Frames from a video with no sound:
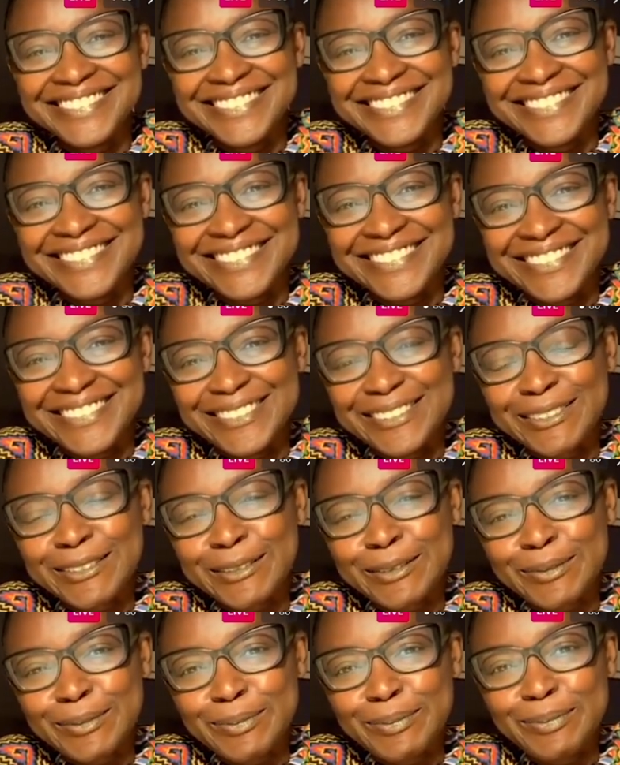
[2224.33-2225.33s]

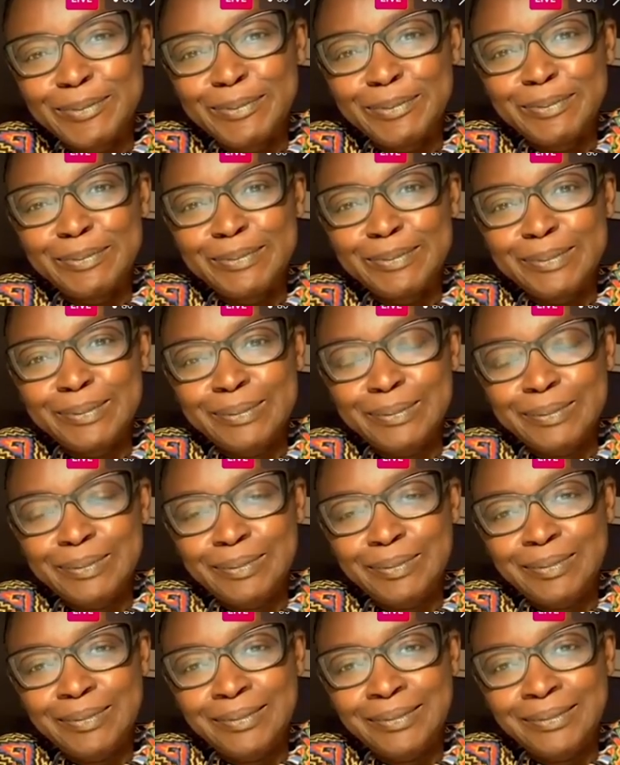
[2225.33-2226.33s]

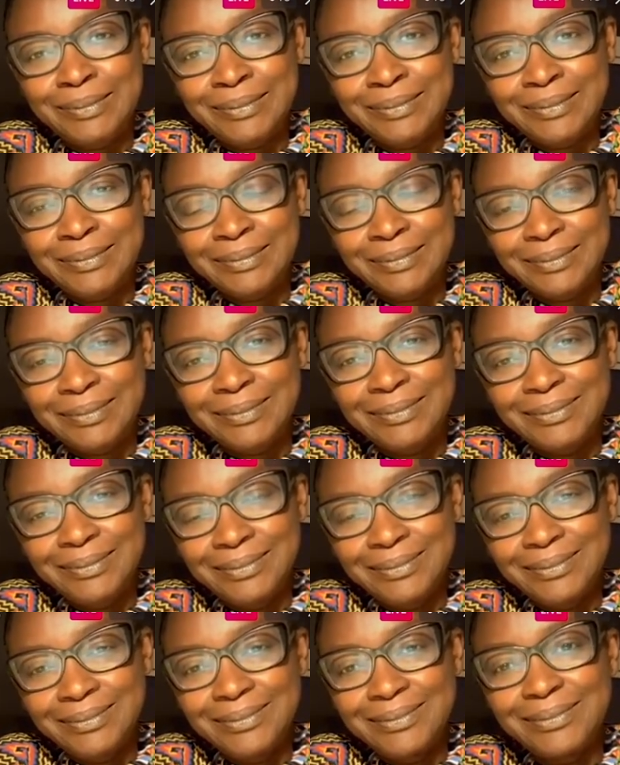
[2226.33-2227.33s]

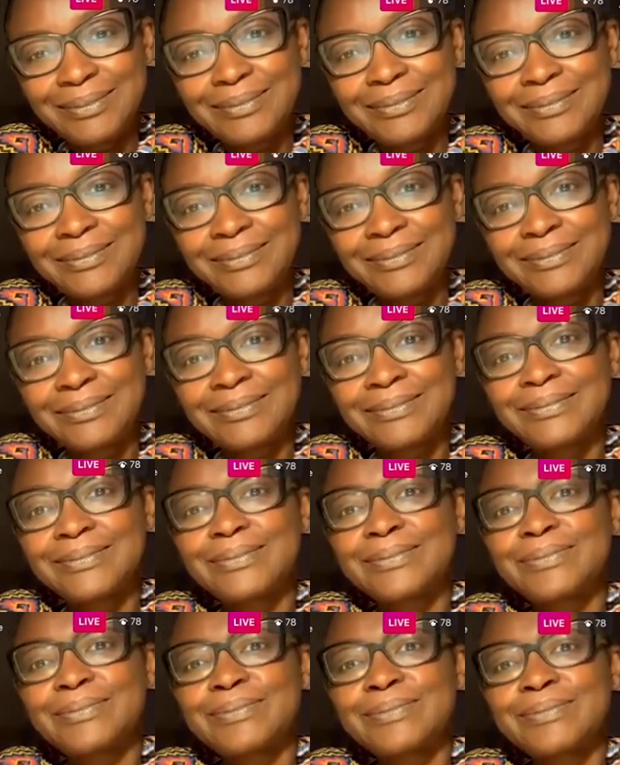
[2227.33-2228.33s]

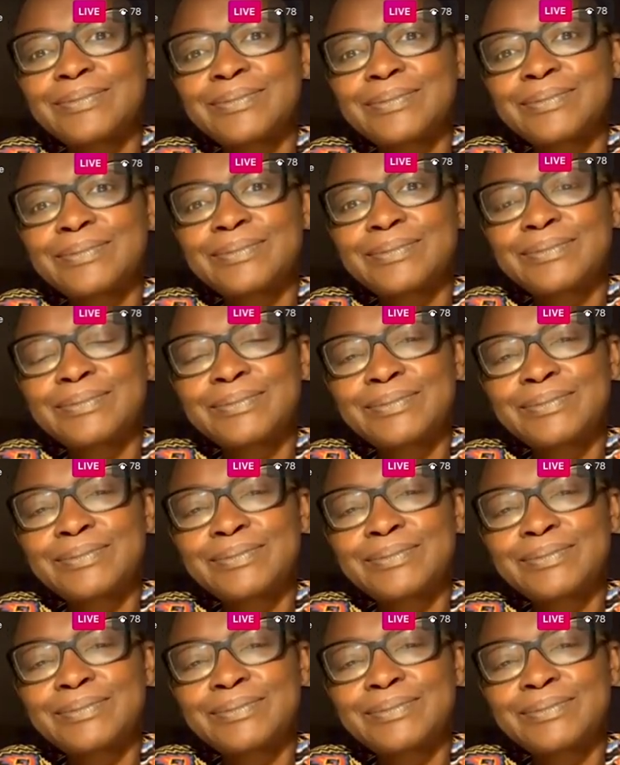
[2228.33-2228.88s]
This person isn't speaking.